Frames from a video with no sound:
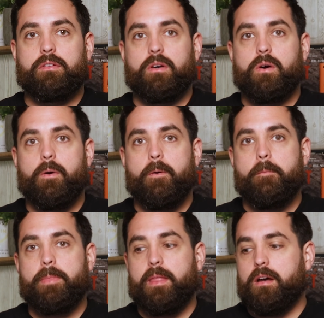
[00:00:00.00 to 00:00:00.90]

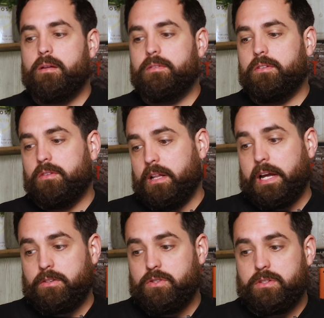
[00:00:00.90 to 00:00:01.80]
So um,
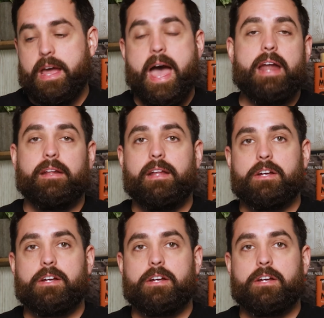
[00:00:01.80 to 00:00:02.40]
like just I added